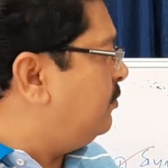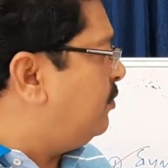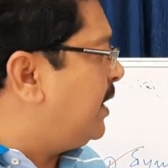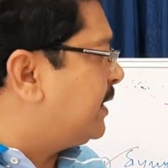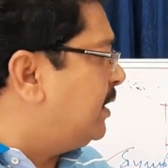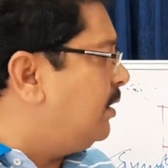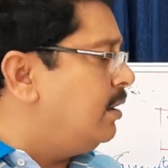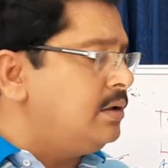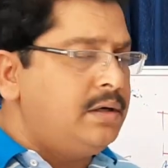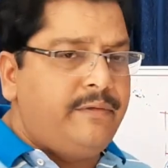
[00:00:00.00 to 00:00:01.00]
working
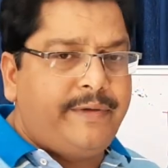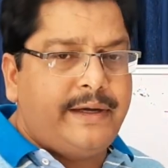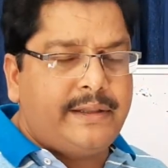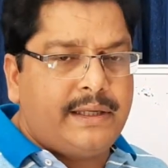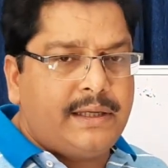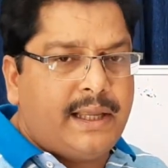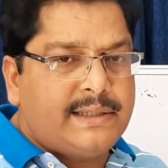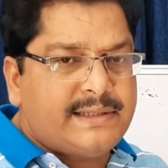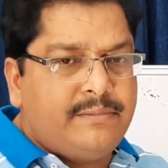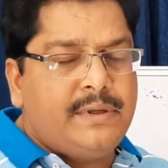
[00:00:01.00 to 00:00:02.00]
on different things
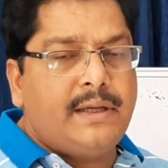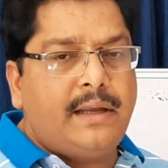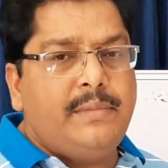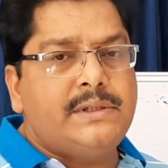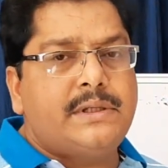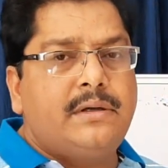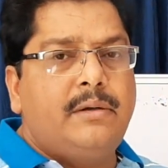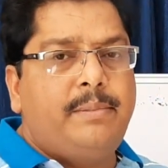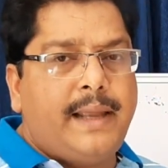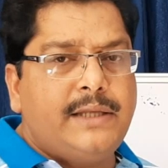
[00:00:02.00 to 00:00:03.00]
like
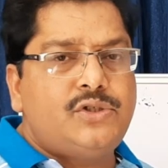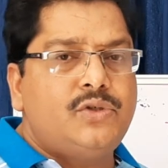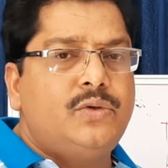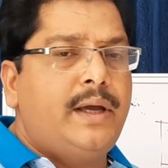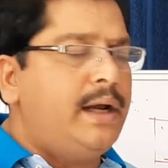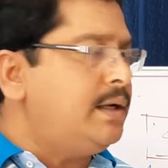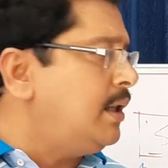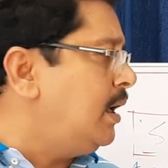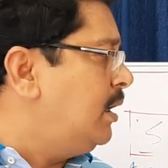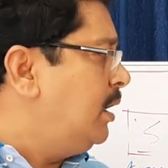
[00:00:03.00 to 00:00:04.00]
remission, plateau, and
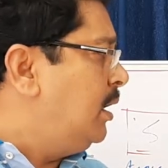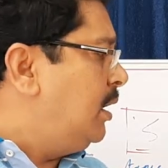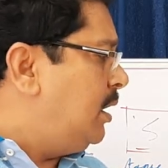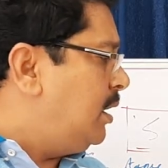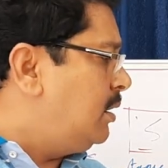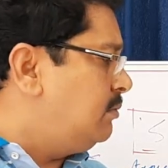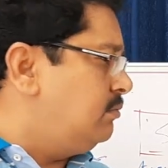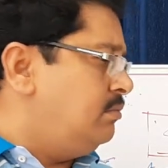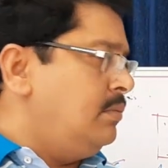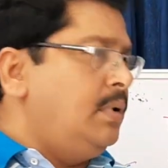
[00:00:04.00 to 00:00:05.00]
the
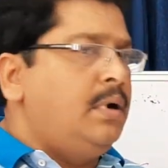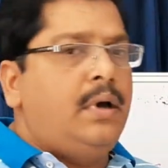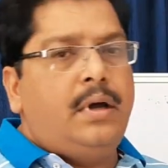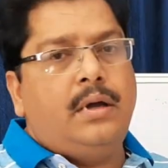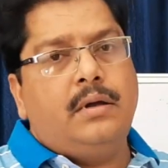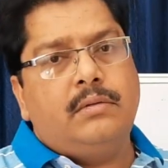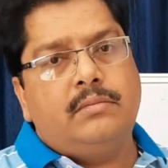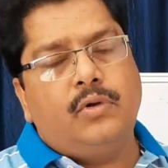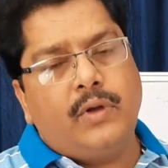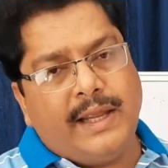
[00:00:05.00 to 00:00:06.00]

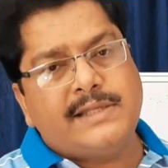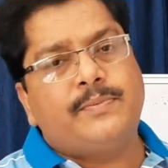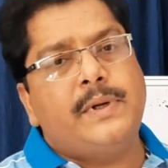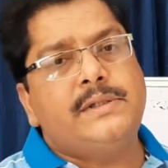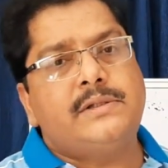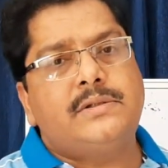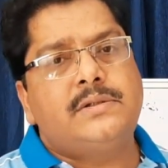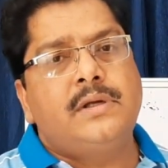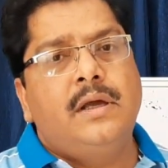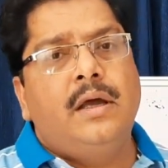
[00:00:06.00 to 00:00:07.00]
no
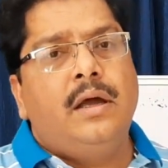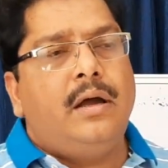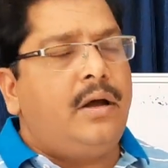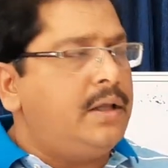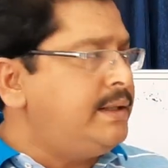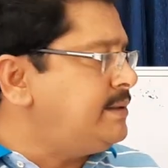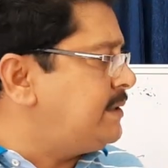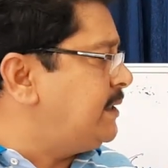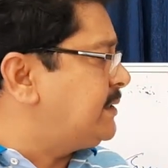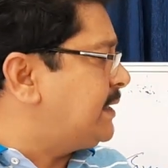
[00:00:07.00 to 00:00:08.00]
response. All these
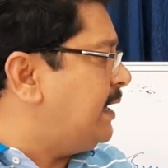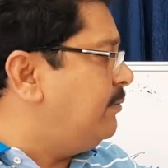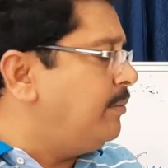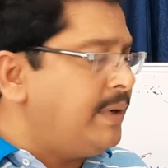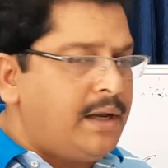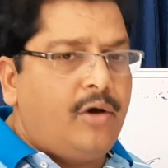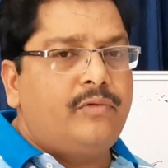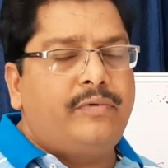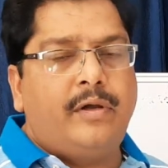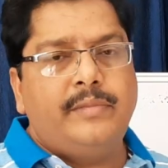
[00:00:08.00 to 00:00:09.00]
things can be made
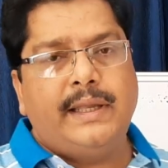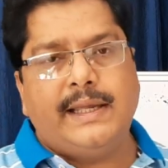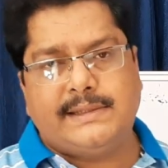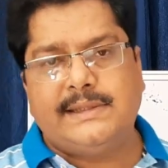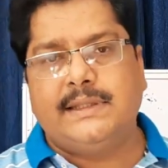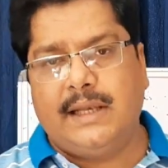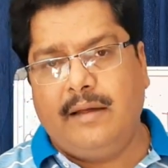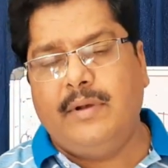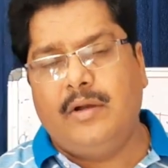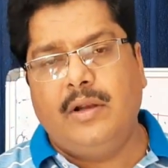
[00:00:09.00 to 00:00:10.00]
out from the HCG
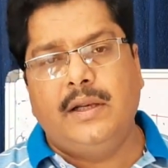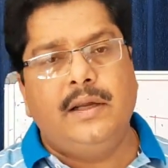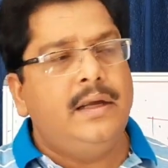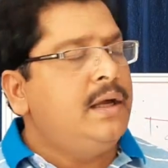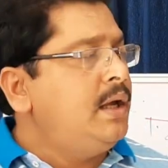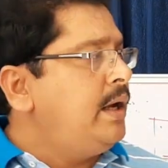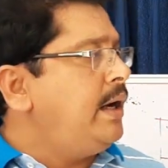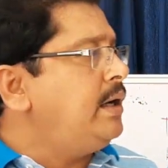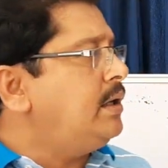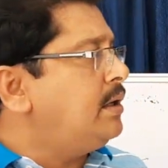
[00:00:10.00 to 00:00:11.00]
level only,
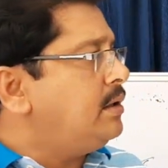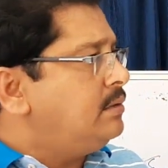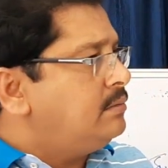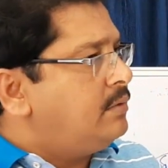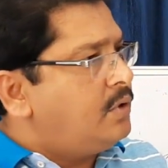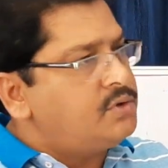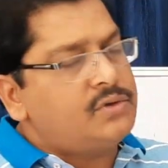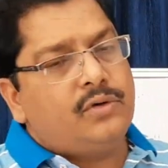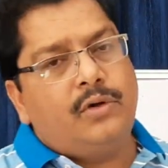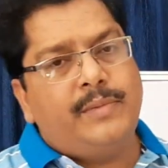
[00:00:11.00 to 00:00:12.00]
and
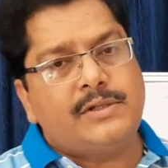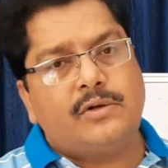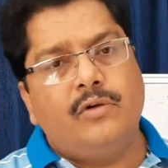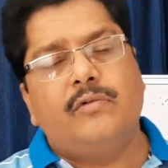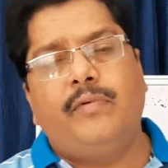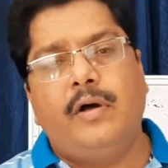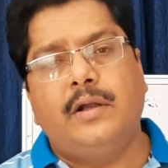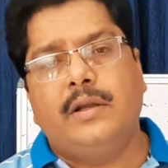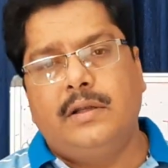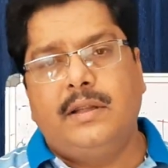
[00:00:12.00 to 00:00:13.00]
also we must look
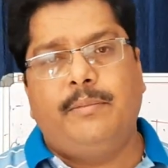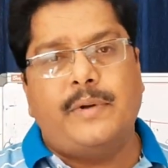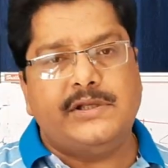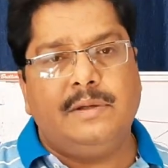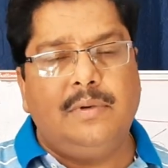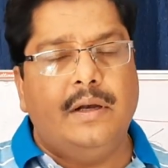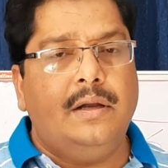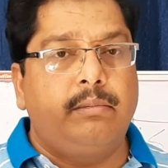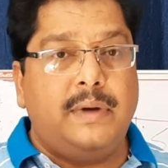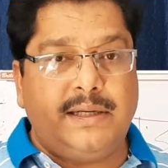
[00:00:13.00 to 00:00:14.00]
for the possible
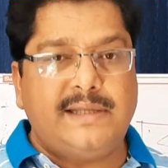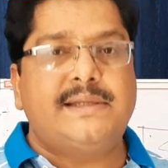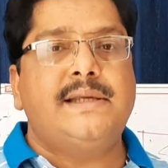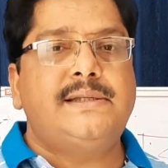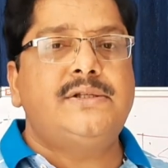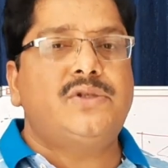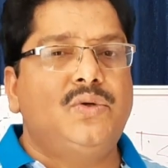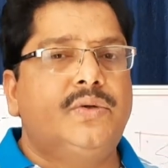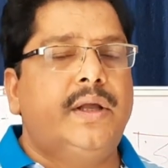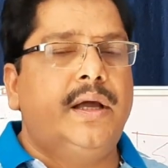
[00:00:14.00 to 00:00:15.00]
metastasis
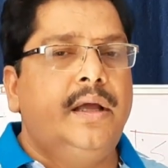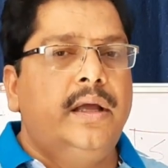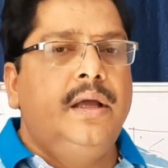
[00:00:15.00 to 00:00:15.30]
to the